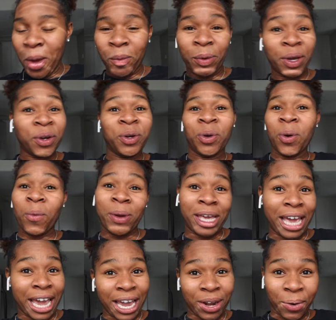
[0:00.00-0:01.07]
We gonna do what we
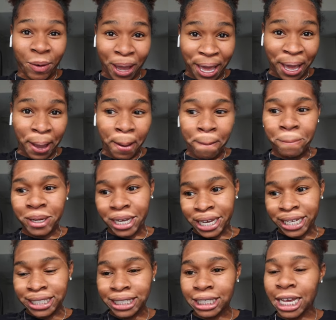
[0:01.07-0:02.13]
can, okay?
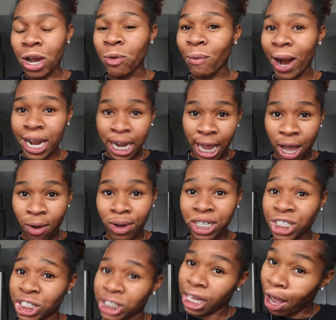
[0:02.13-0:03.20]
But right now, I
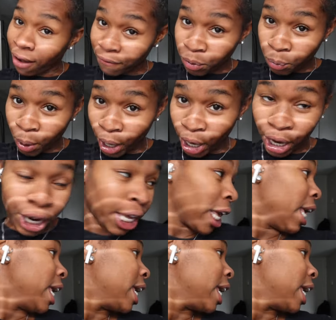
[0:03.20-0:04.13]
just got off of work.